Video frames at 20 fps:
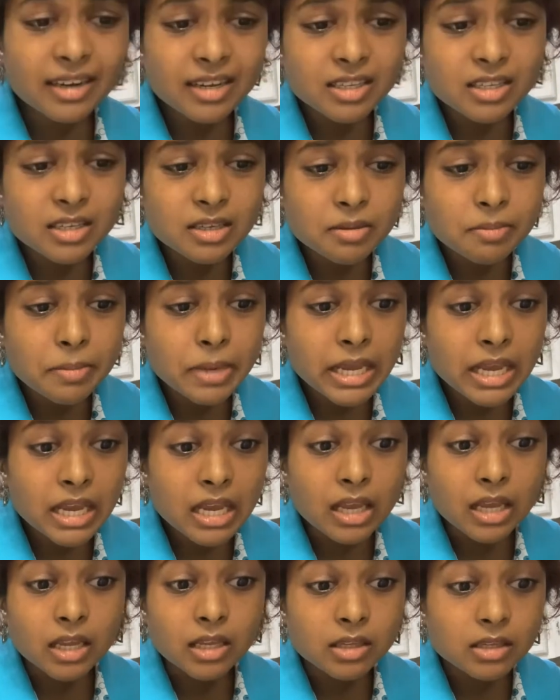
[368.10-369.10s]
it to
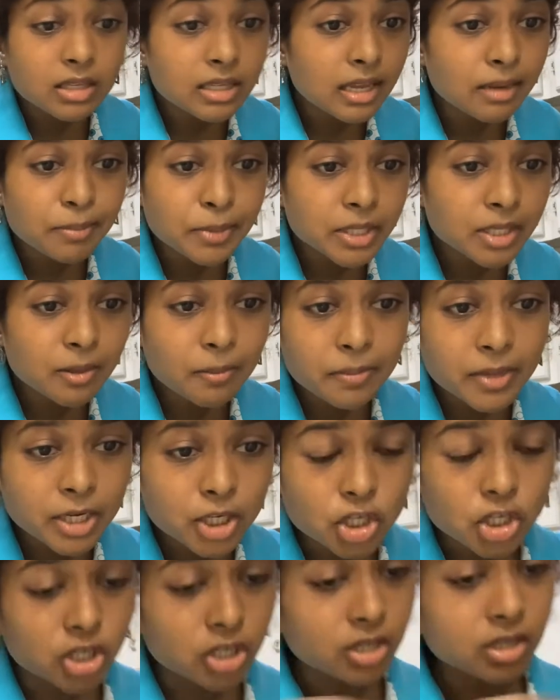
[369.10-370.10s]
me. Send me some
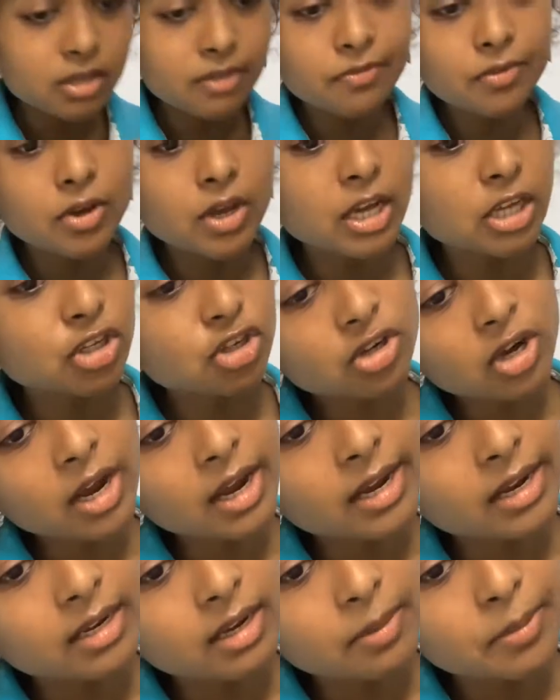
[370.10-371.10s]
pictures. If you guys try
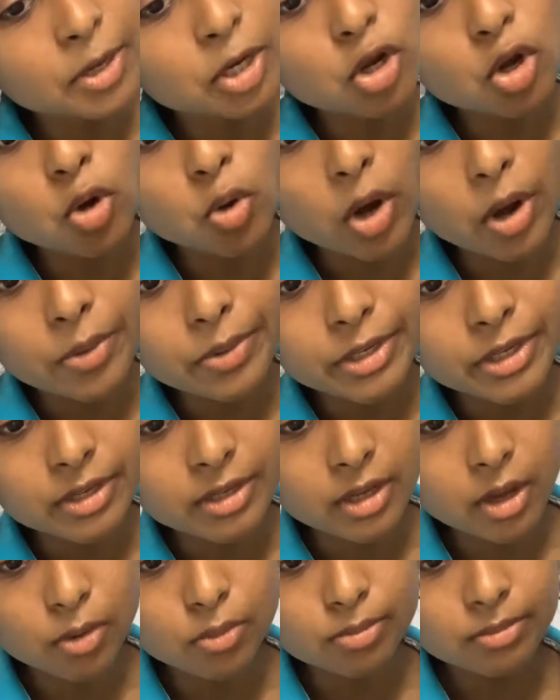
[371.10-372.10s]
it, let me know how it turns
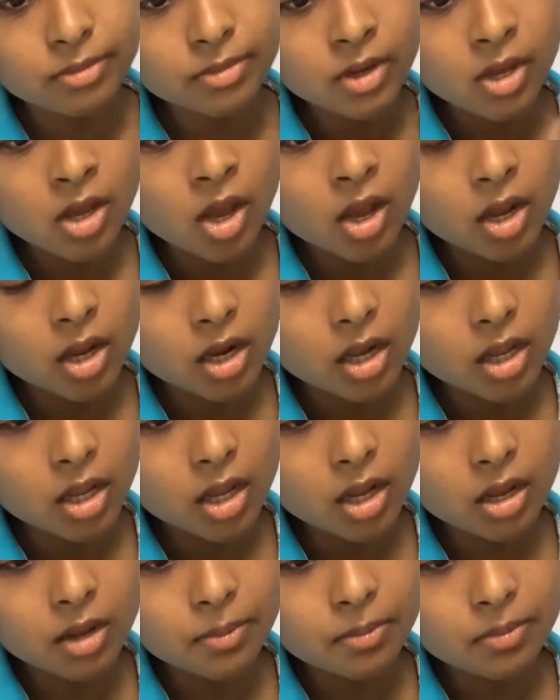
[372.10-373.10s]
out.
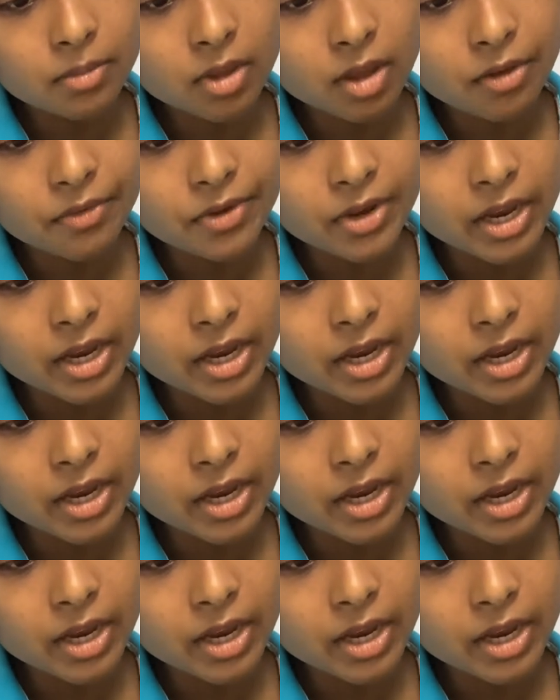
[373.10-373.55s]
Um, cover your